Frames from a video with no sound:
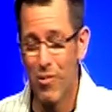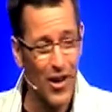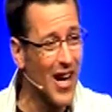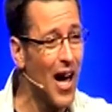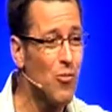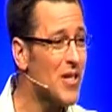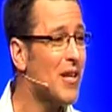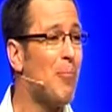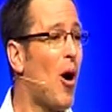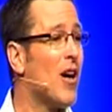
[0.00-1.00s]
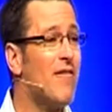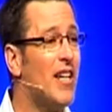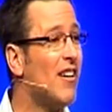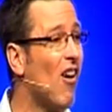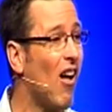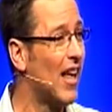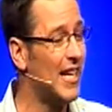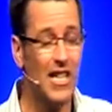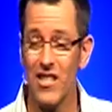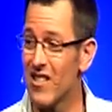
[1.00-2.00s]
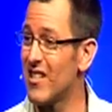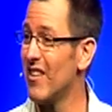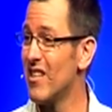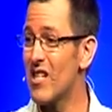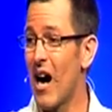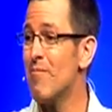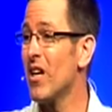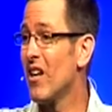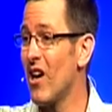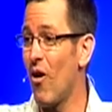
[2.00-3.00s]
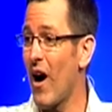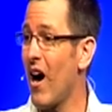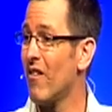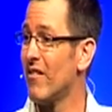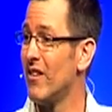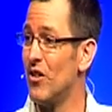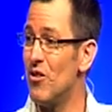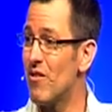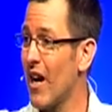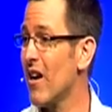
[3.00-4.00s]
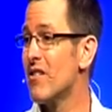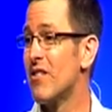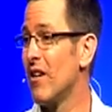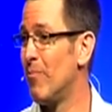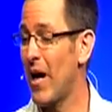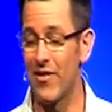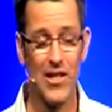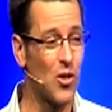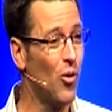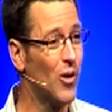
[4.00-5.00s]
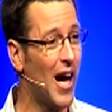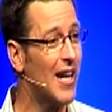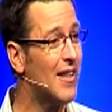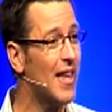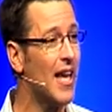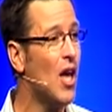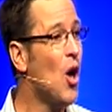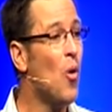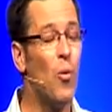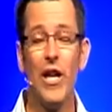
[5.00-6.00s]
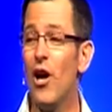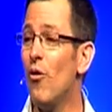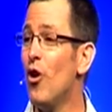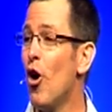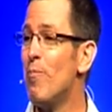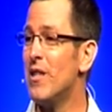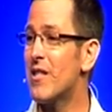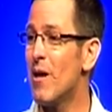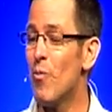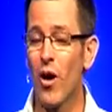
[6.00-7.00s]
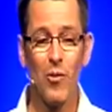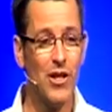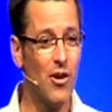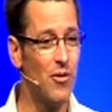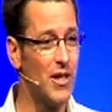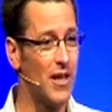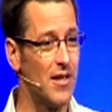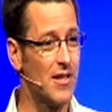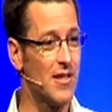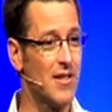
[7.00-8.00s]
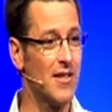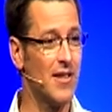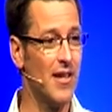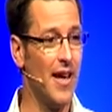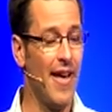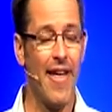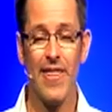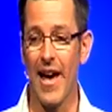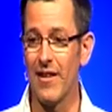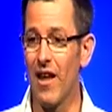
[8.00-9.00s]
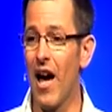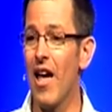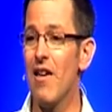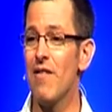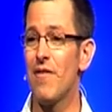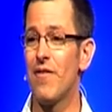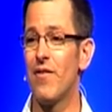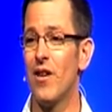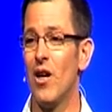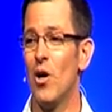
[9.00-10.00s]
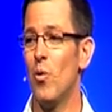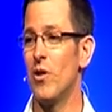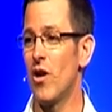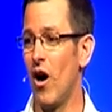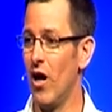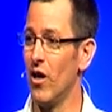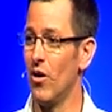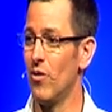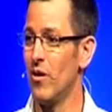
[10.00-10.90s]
God wasn't a part of it at all. And he just said, I'm going to go out and who cares about this whole God thing? We don't know, but somewhere we know this, that life was hollow.